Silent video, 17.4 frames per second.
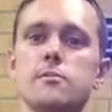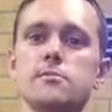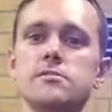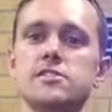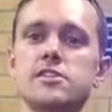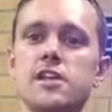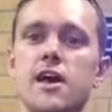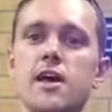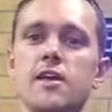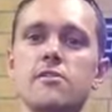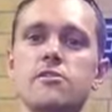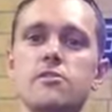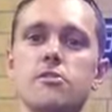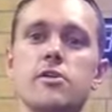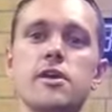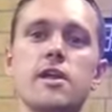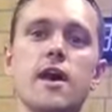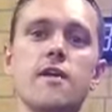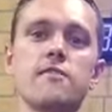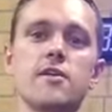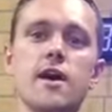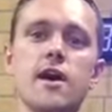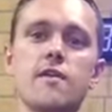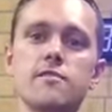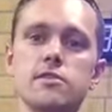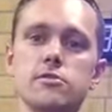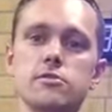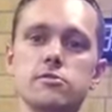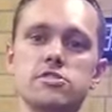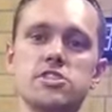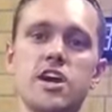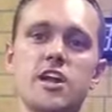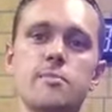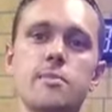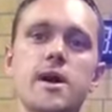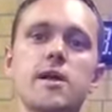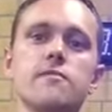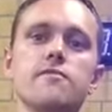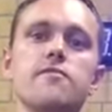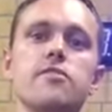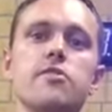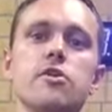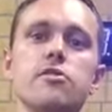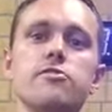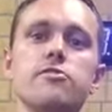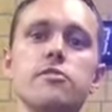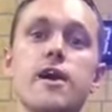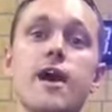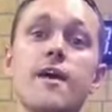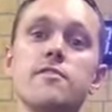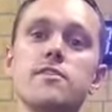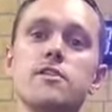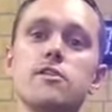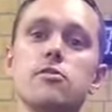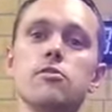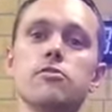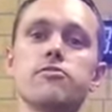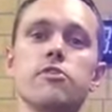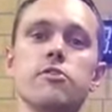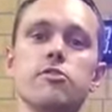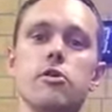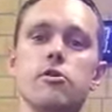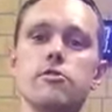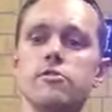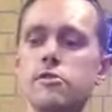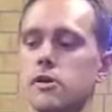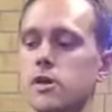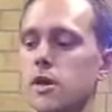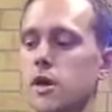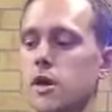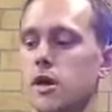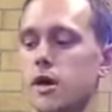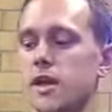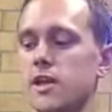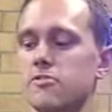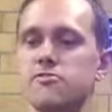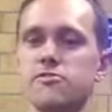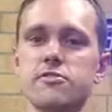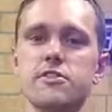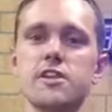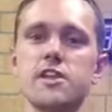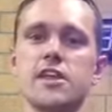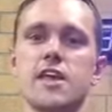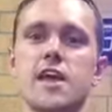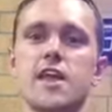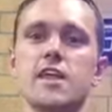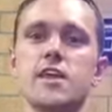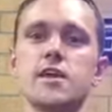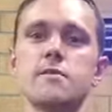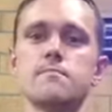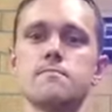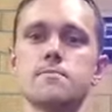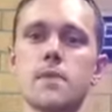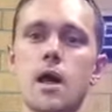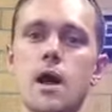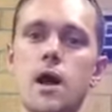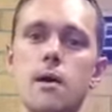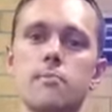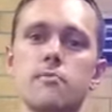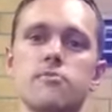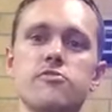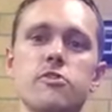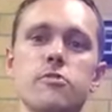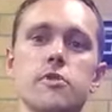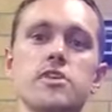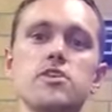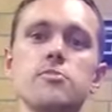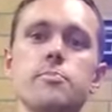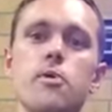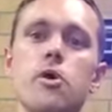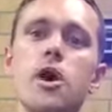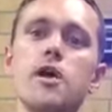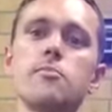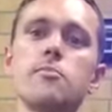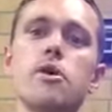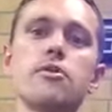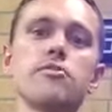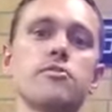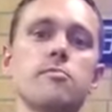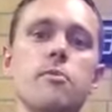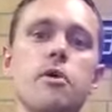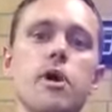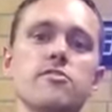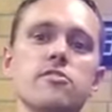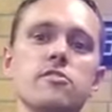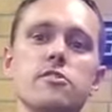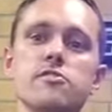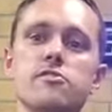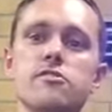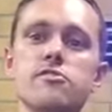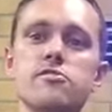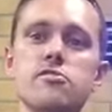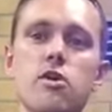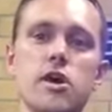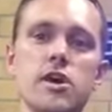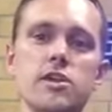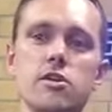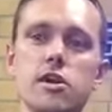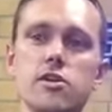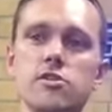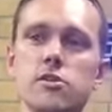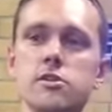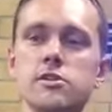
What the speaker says: today. So we're going to have a little chat about it for those who haven't and also those who are interested in getting it. So when you buy Myzone, it's just $99.